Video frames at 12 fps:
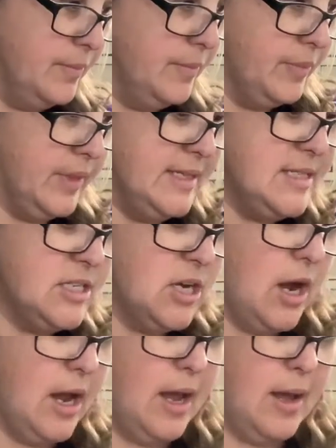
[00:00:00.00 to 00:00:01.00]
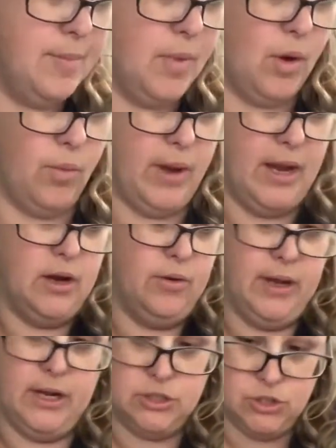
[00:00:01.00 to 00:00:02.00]
This time we're
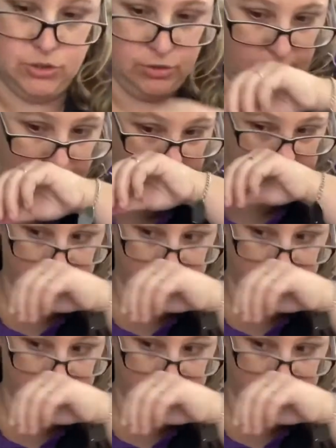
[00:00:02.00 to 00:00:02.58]
going to,